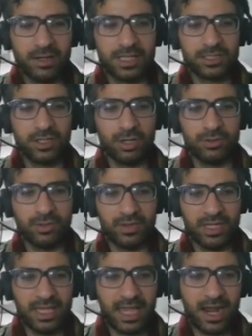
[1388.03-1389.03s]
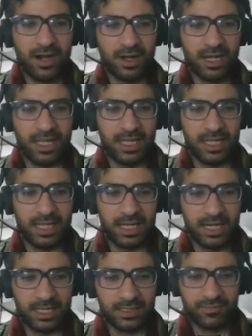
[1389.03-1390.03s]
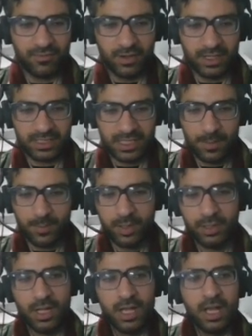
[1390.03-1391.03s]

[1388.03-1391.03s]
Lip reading: Let's go to the early init, for example.